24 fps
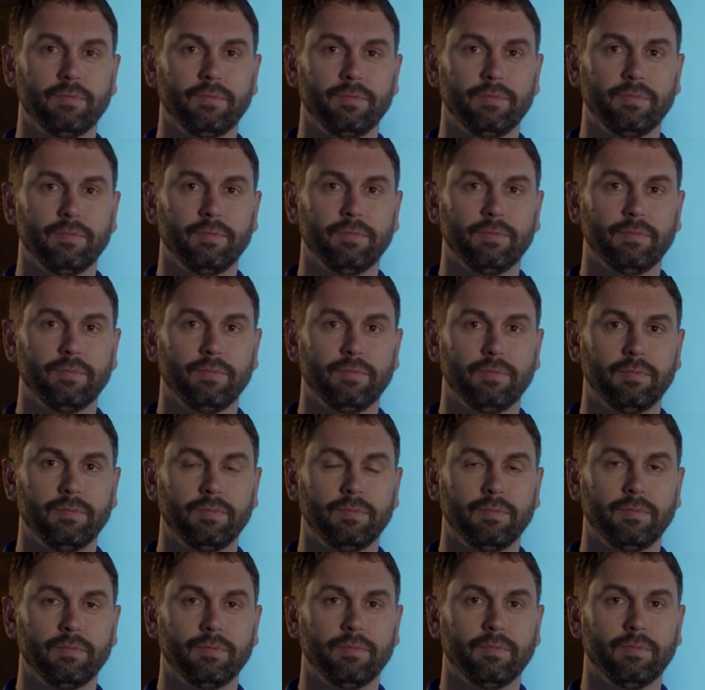
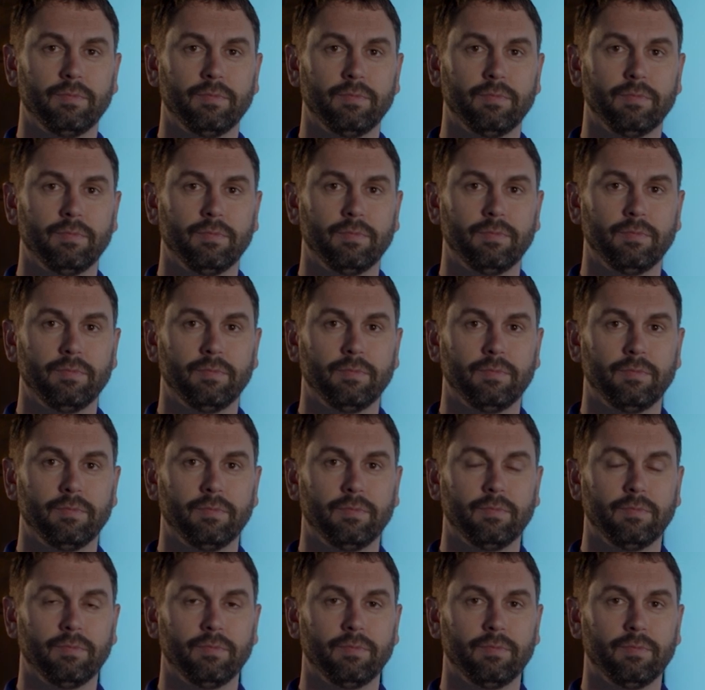
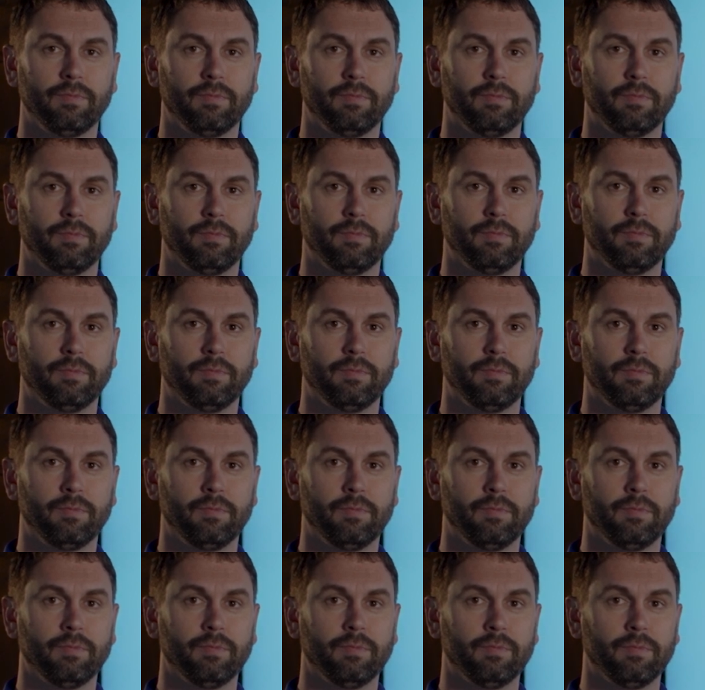
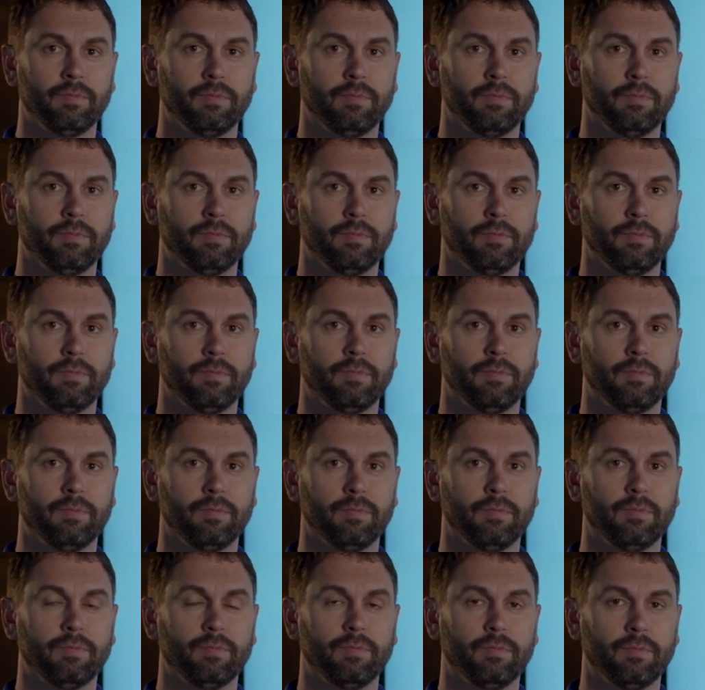
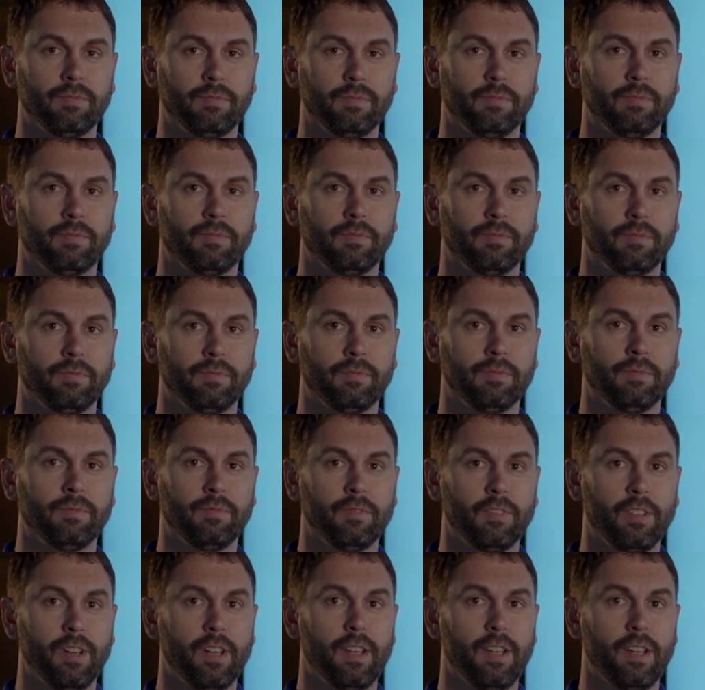This person isn't speaking.